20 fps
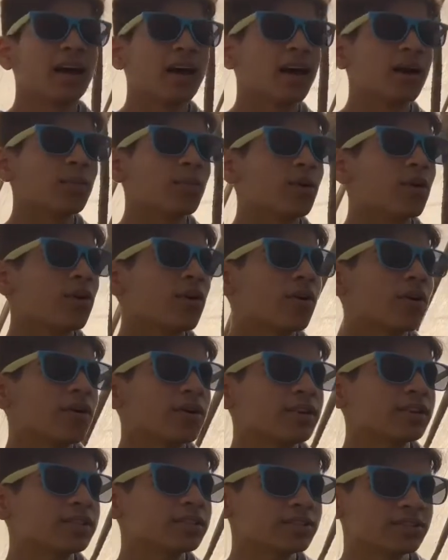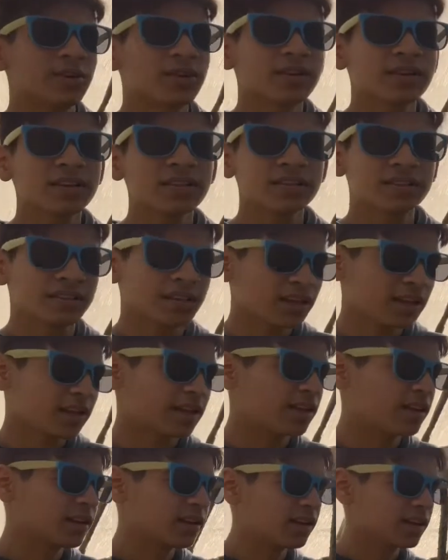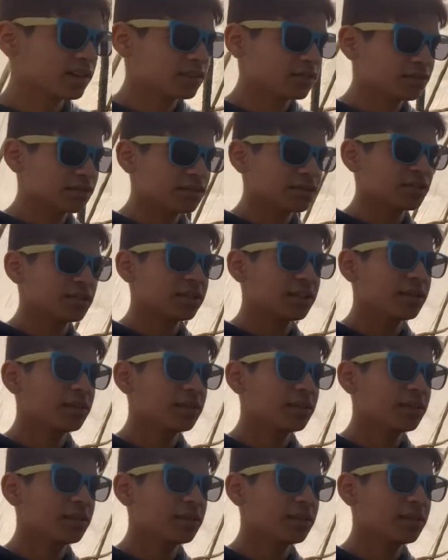more strongest and it's efficiently